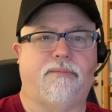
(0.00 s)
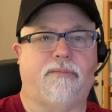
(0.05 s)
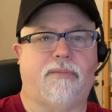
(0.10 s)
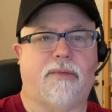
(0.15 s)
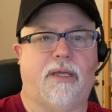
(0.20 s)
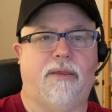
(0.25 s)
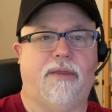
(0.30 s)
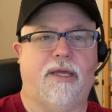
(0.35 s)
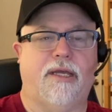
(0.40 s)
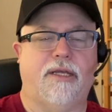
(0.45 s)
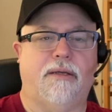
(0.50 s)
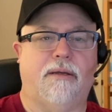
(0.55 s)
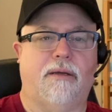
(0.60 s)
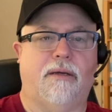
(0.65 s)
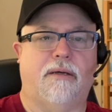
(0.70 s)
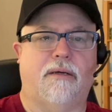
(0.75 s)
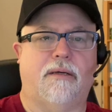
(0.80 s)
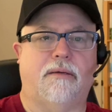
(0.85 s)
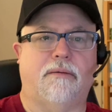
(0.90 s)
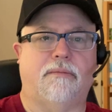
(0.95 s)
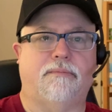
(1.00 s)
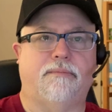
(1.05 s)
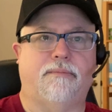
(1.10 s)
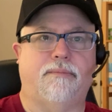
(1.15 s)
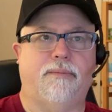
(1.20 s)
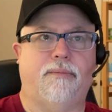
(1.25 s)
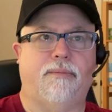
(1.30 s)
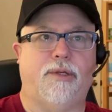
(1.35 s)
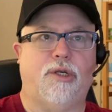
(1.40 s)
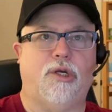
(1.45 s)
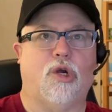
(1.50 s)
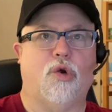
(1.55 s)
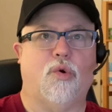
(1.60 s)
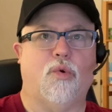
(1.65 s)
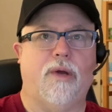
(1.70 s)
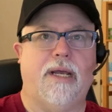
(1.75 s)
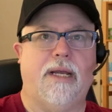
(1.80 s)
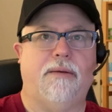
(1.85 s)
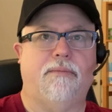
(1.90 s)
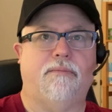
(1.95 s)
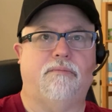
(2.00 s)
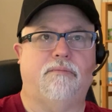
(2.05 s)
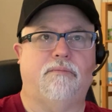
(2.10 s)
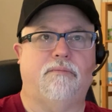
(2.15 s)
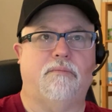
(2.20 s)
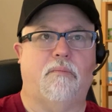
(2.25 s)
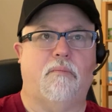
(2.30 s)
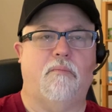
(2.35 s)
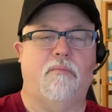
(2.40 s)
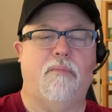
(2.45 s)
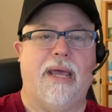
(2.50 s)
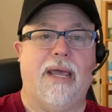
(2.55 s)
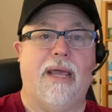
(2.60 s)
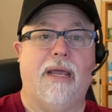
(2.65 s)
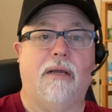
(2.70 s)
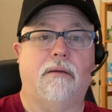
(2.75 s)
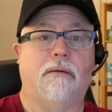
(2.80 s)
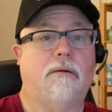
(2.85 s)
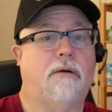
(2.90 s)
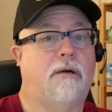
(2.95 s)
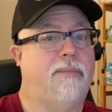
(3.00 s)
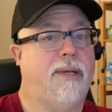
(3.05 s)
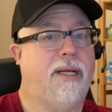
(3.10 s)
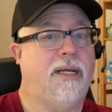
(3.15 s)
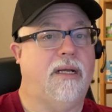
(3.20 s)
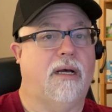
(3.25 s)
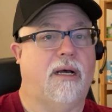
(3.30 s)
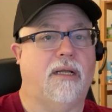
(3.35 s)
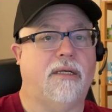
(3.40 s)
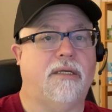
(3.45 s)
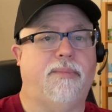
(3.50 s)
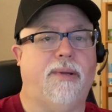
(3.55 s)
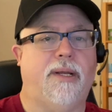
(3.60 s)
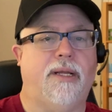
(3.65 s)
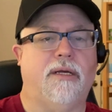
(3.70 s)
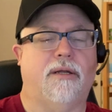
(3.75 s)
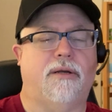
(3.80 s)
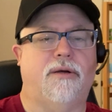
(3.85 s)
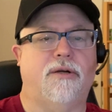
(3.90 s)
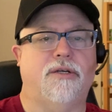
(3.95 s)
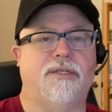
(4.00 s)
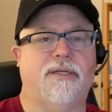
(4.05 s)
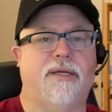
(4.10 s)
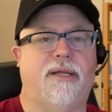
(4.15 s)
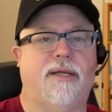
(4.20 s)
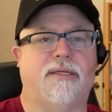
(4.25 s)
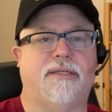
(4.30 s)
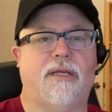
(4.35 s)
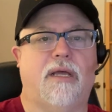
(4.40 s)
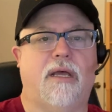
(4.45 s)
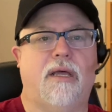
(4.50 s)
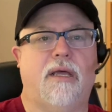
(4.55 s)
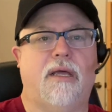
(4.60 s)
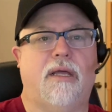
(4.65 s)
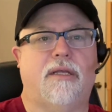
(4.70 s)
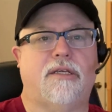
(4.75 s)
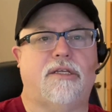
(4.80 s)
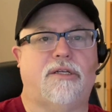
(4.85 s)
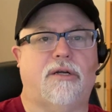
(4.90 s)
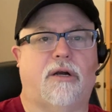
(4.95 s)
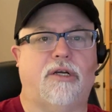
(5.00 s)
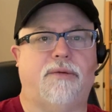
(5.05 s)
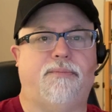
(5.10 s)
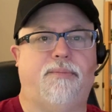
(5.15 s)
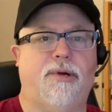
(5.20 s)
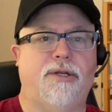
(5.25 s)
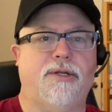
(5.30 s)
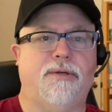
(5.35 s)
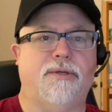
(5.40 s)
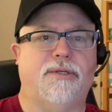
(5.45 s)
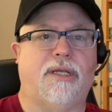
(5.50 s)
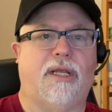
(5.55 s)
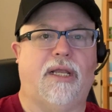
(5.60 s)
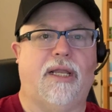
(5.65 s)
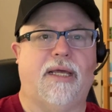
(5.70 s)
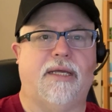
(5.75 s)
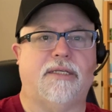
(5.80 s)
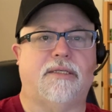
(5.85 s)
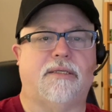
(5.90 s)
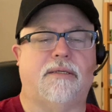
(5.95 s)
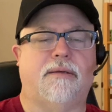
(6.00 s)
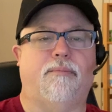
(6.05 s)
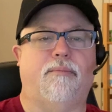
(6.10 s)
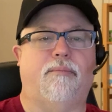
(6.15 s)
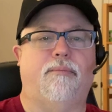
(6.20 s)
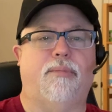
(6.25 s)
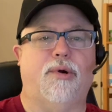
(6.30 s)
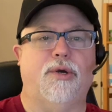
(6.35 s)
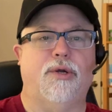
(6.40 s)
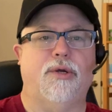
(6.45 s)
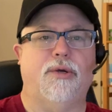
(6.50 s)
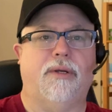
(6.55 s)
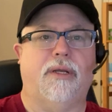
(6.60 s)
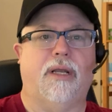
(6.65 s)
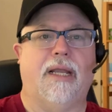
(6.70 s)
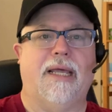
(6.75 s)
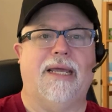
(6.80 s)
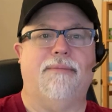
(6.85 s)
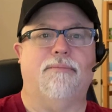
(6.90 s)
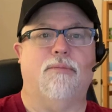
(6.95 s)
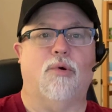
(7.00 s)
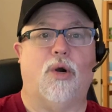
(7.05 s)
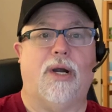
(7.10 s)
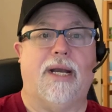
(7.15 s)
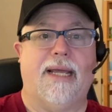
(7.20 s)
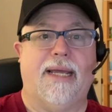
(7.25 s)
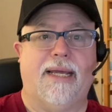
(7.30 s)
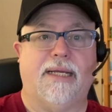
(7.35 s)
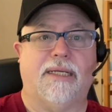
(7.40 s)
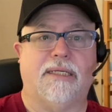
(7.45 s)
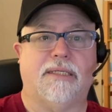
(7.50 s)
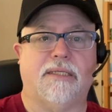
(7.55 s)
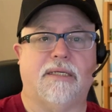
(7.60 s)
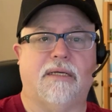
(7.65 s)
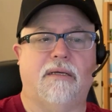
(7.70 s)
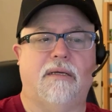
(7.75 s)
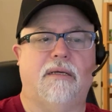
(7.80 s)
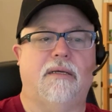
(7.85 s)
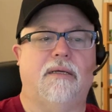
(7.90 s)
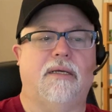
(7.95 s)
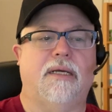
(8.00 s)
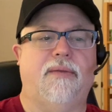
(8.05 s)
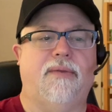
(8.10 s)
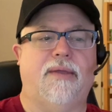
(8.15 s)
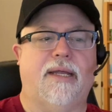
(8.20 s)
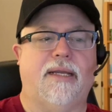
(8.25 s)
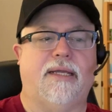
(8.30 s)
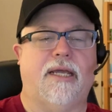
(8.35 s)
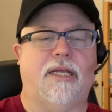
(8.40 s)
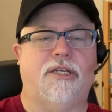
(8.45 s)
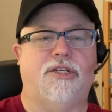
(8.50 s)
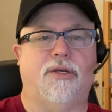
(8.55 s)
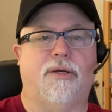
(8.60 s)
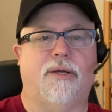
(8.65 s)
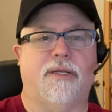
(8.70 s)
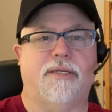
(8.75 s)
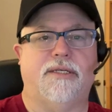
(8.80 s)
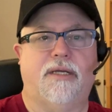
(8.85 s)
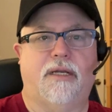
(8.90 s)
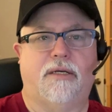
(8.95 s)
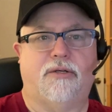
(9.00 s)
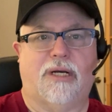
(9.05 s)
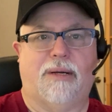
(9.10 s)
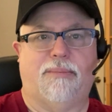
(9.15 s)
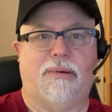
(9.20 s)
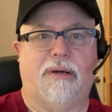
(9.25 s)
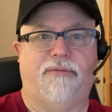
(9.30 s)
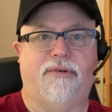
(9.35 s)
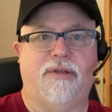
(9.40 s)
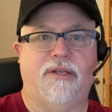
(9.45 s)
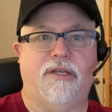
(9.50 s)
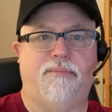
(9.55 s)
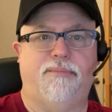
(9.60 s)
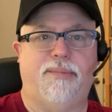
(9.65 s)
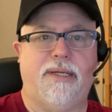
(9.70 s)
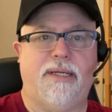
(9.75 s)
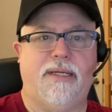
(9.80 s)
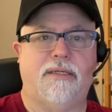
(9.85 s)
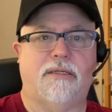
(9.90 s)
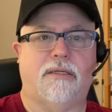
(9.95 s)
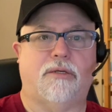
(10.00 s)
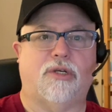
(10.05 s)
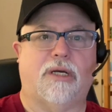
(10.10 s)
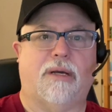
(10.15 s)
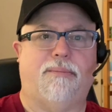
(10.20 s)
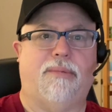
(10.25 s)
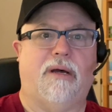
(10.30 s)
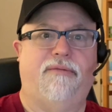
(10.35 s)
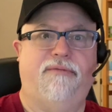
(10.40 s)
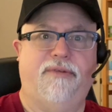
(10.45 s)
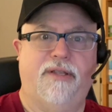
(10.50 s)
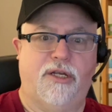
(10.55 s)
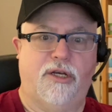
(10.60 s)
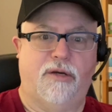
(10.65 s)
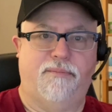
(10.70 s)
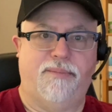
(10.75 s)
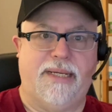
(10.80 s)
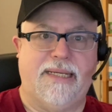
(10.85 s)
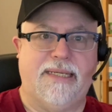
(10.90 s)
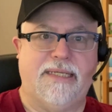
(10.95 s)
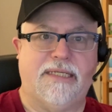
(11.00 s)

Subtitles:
your queen may or may not, depending on her genetics, start to produce less brood, lay more eggs. In that case, you're going to see a drop off in your bees. Drop off in your bees